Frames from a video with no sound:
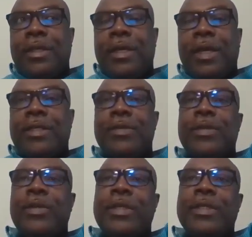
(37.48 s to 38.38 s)
as we
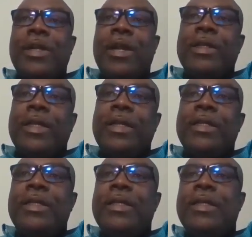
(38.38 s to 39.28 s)
know, is
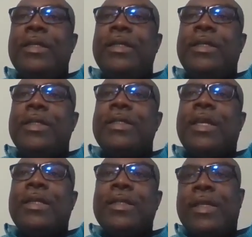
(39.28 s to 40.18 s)
grounded in
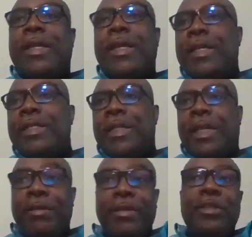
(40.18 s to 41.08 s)
distance education,
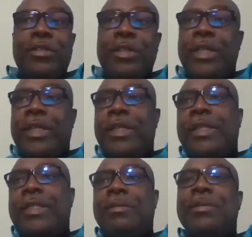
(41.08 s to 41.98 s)
and even today the
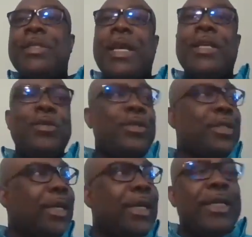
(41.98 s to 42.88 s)
terms are used
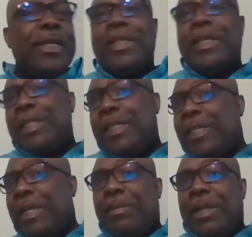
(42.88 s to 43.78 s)

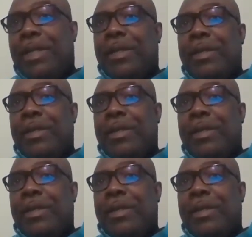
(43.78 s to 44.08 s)
interchangeably.